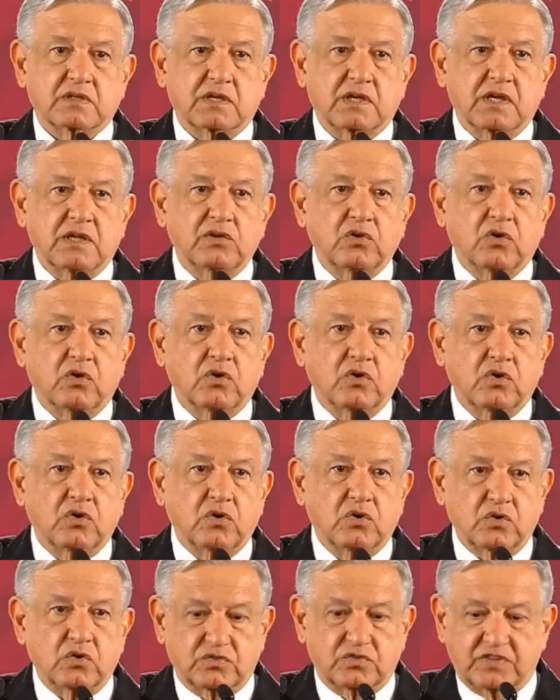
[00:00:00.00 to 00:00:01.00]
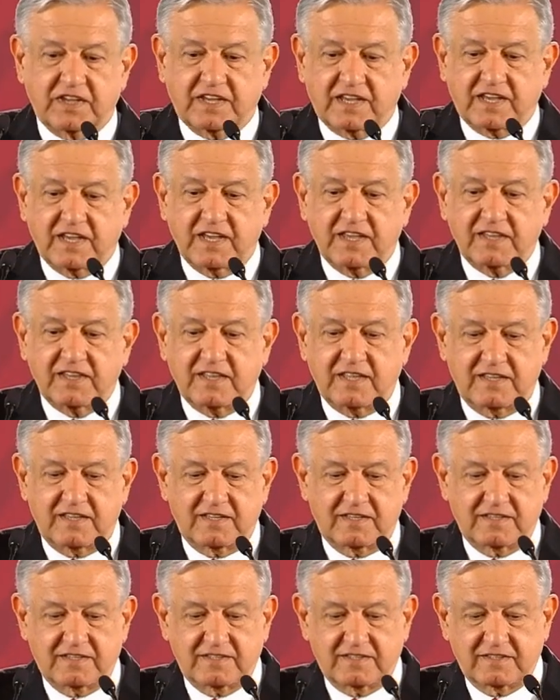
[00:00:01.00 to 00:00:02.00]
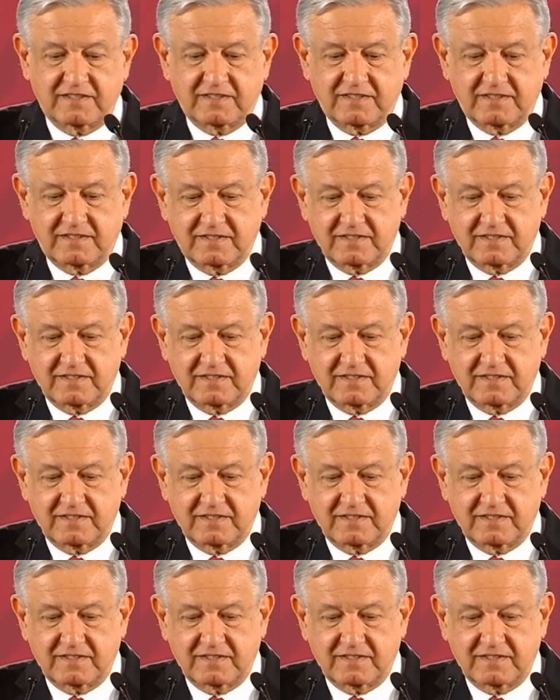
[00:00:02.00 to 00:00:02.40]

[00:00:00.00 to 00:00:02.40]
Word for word: our citizens, that they